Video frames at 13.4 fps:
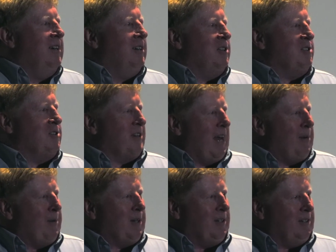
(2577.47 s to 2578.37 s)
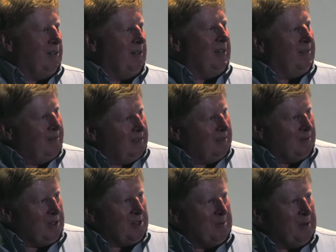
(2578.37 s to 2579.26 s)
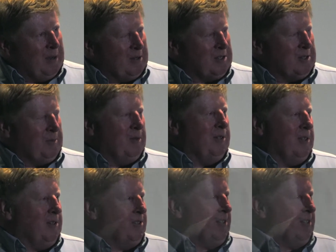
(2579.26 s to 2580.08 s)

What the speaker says: because your camera can do it, we should be able to support those